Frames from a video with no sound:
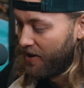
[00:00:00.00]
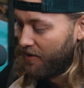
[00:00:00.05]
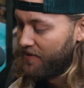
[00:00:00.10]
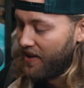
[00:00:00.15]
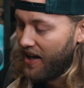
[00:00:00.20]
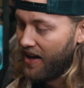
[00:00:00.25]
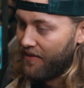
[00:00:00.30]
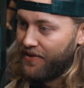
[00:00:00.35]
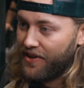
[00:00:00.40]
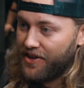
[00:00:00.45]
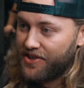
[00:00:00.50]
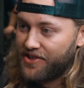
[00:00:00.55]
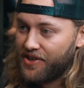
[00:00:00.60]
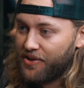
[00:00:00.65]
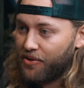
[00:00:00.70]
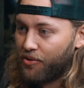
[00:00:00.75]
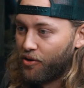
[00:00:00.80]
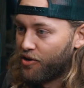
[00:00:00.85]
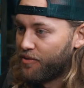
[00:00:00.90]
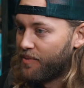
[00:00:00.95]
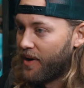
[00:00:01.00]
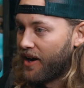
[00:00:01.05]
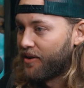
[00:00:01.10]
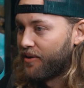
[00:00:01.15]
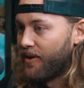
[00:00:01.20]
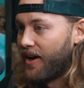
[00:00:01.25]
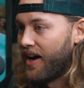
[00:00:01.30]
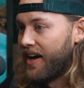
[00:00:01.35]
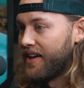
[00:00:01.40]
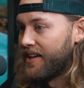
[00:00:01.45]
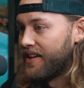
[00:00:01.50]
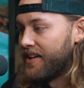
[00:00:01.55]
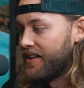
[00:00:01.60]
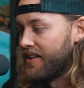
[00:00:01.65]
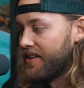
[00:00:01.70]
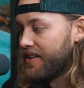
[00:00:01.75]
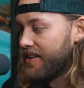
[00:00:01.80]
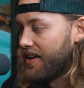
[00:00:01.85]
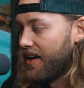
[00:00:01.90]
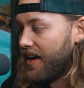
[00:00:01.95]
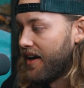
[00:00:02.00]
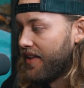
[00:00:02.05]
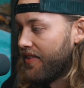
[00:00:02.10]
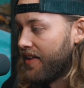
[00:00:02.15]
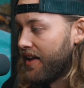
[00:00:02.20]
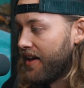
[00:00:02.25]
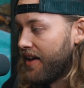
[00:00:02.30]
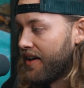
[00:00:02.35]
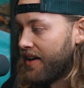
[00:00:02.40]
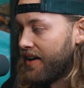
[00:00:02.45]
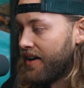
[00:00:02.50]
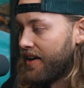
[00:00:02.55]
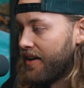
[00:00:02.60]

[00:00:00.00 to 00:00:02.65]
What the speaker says: there: fly fishing, horseback riding, and then